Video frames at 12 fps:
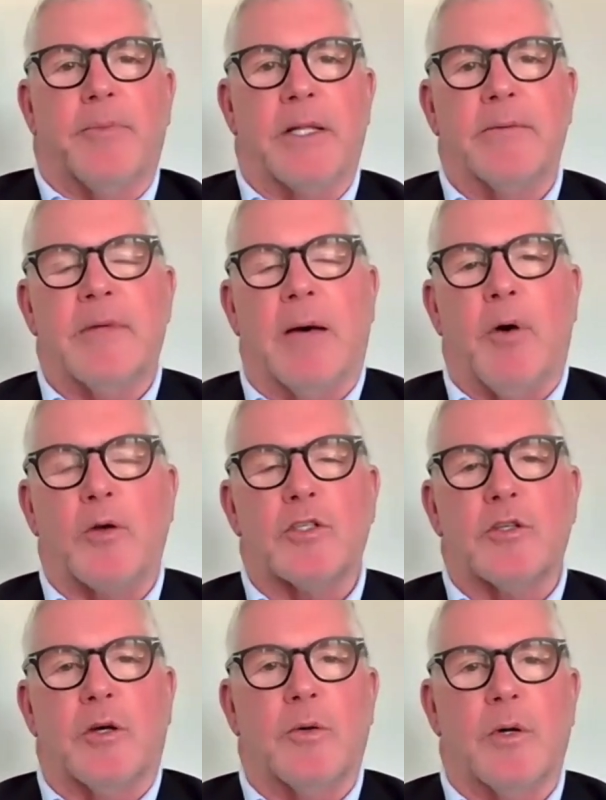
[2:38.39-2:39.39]
But I'm
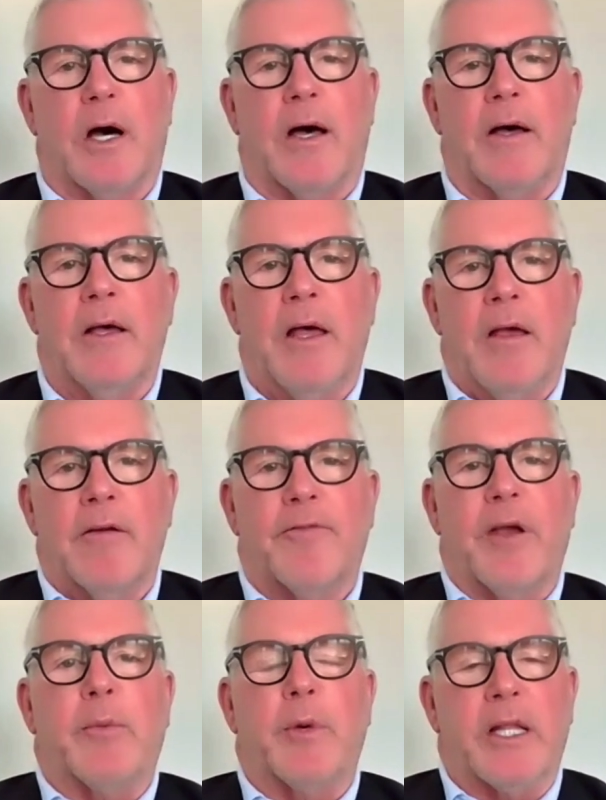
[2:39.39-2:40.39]
also uh,
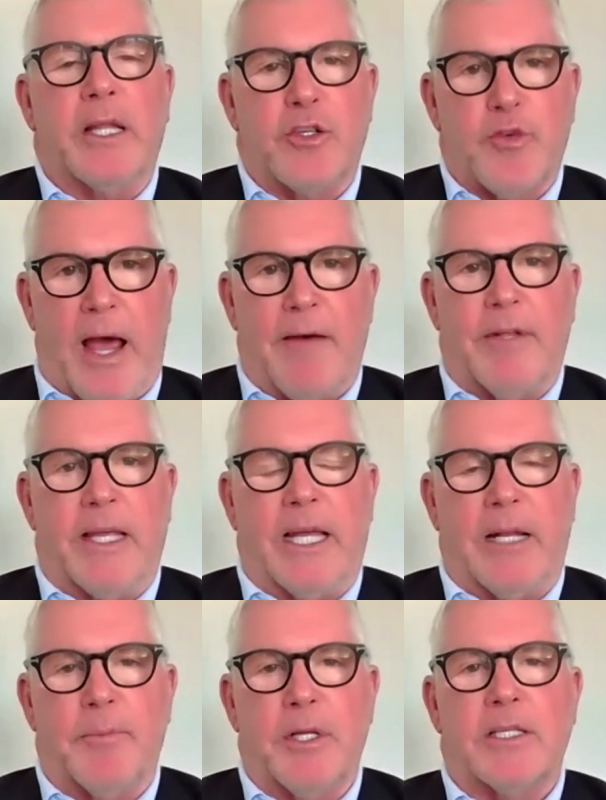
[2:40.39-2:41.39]
frequently traveling,
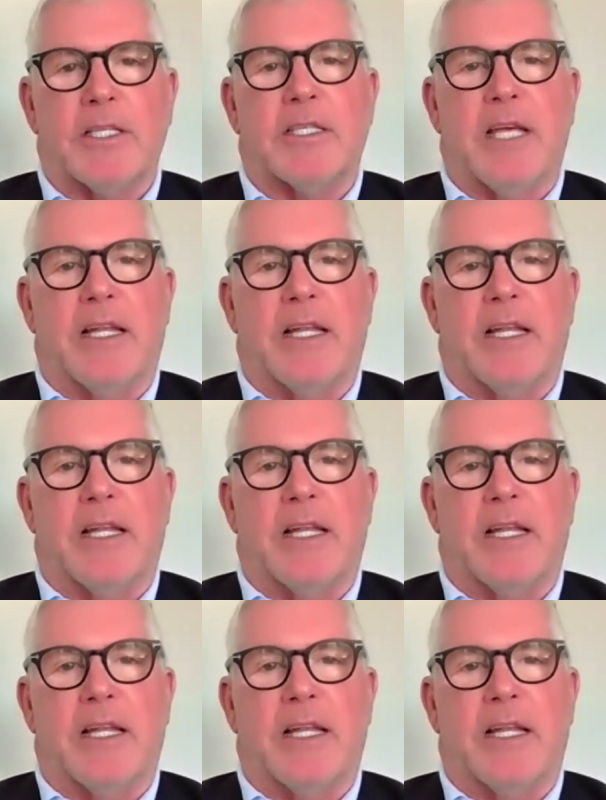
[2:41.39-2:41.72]
and I'm pleased to say,